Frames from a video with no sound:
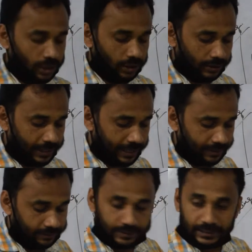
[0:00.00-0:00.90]

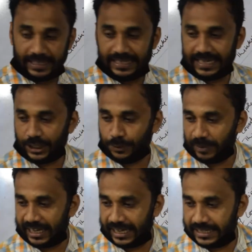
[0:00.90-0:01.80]
then is
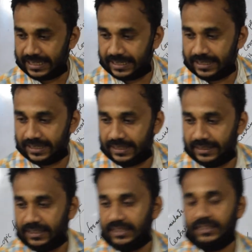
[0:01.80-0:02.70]

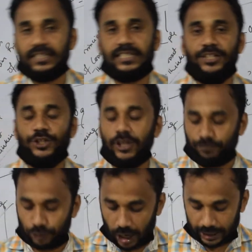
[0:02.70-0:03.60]
expressed the science
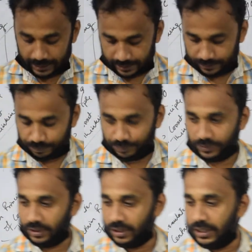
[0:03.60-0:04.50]
of
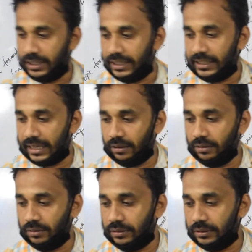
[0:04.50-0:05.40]
thought.
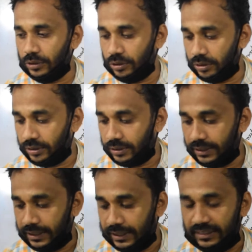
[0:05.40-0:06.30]

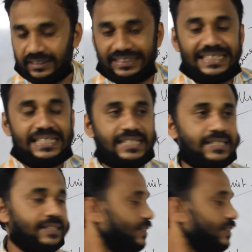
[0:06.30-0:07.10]
Now this